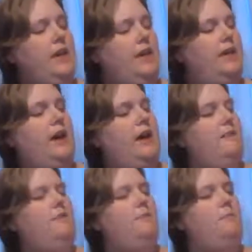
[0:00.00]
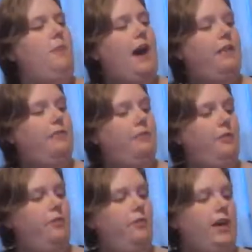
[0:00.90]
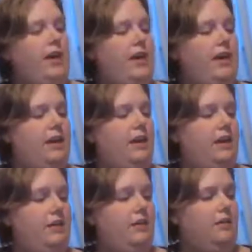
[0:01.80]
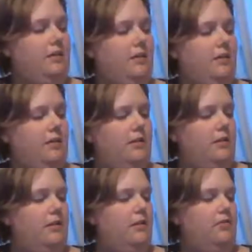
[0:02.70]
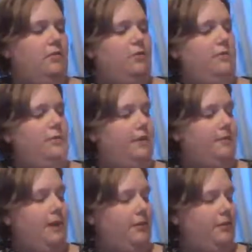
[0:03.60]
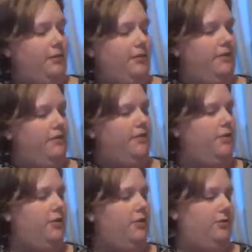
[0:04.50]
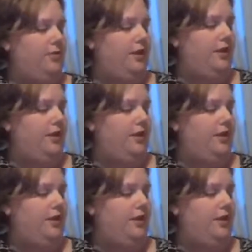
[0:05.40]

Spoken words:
It has the math for the week. which would be skip counting the 1s and 2s. It